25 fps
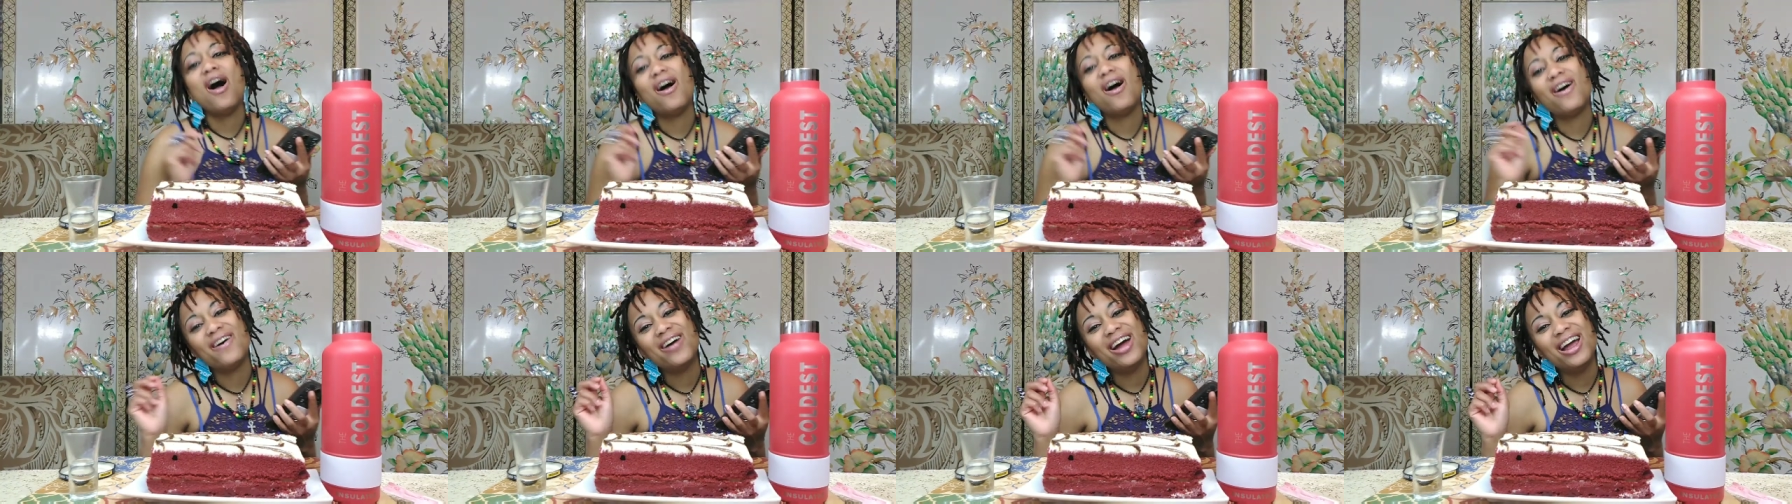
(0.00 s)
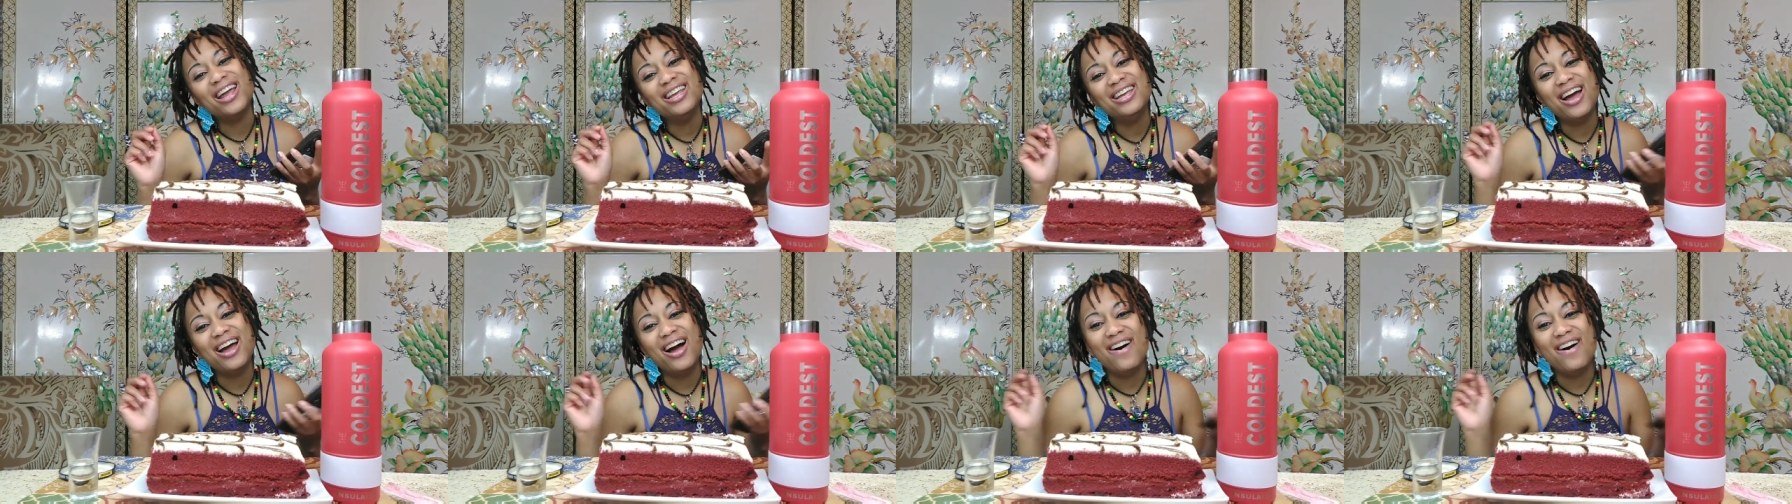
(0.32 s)
All
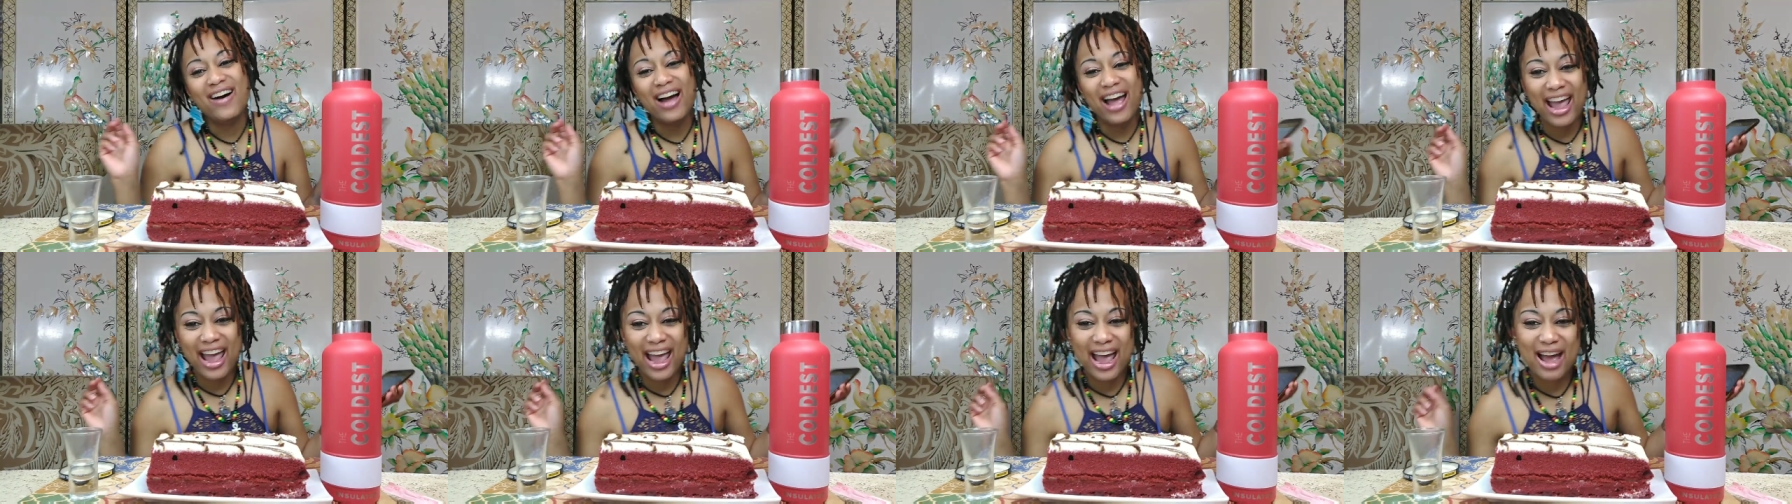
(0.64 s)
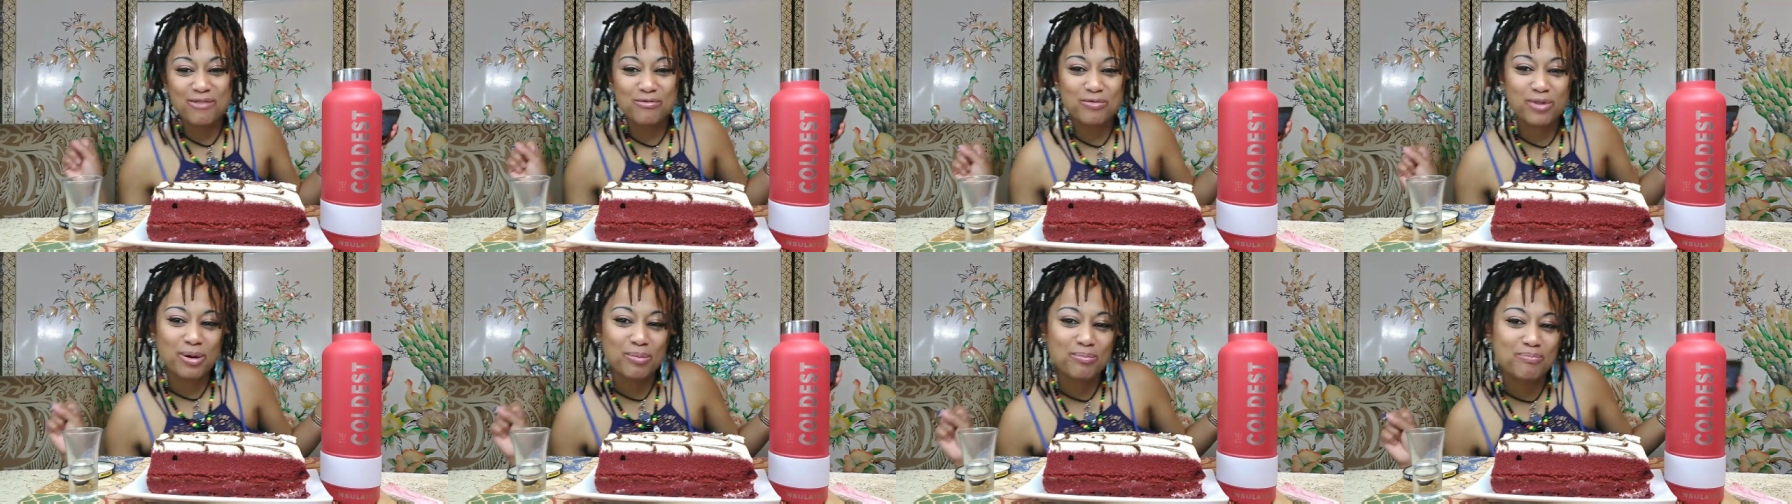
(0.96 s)
right, y'all,
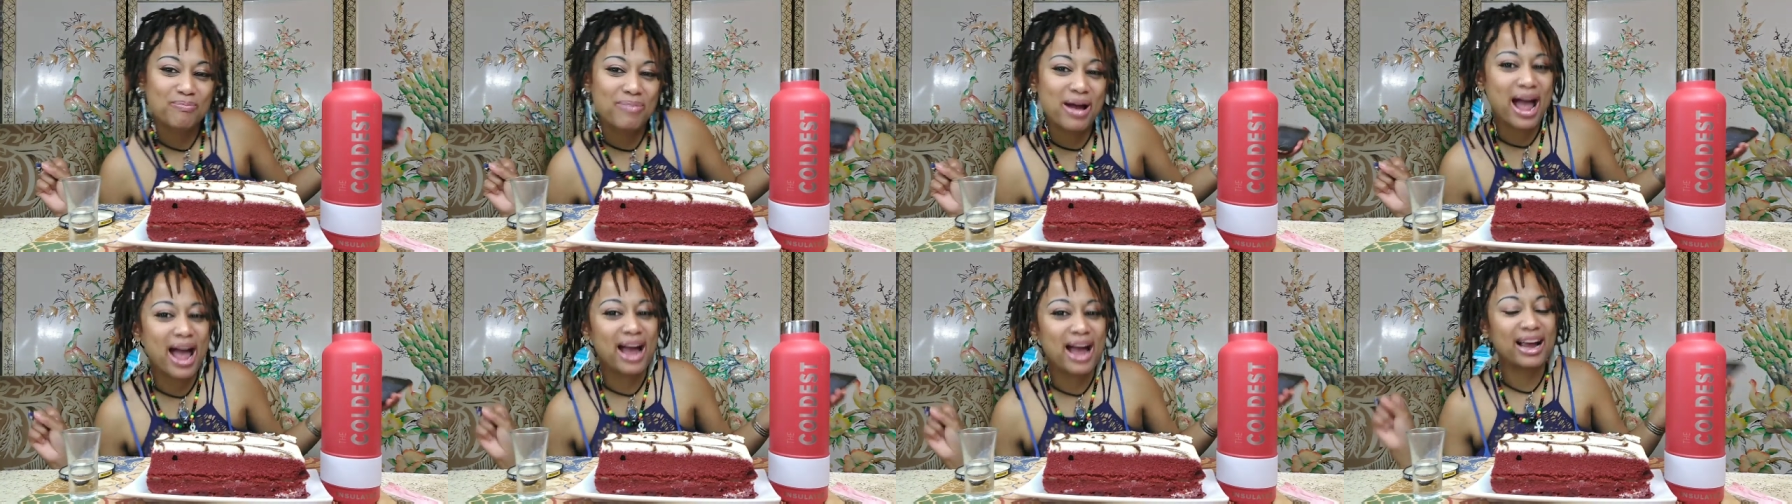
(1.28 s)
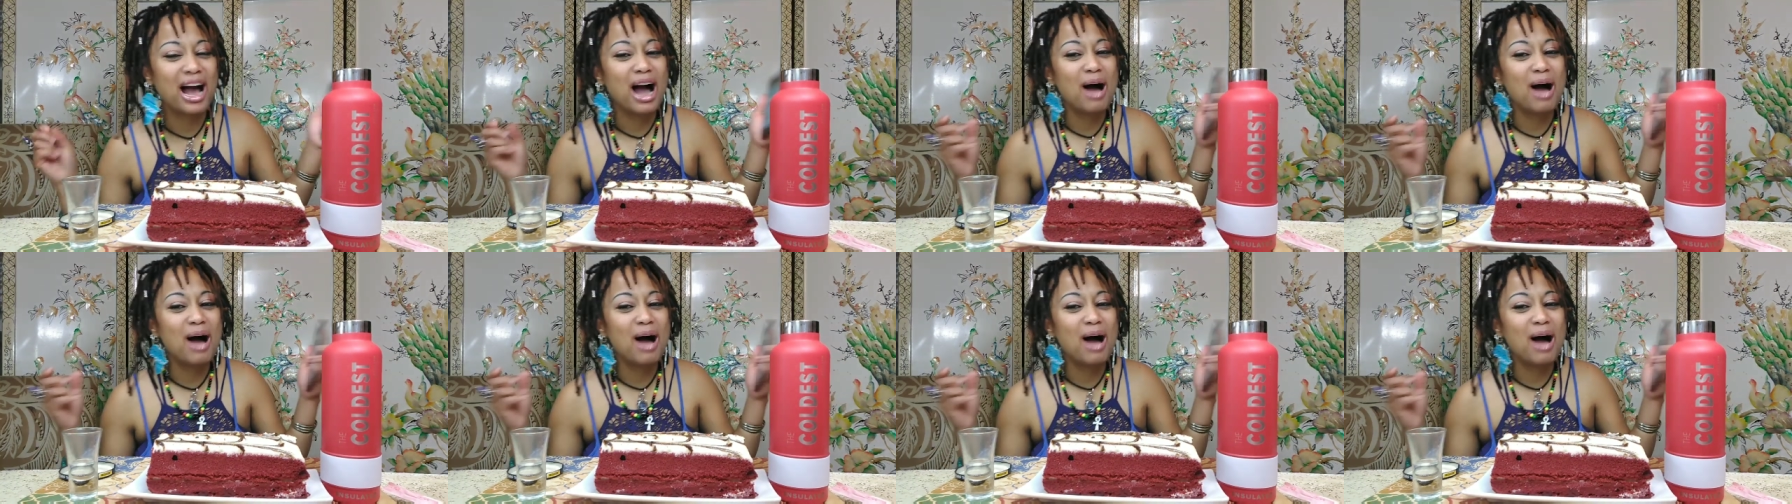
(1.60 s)
and we're back.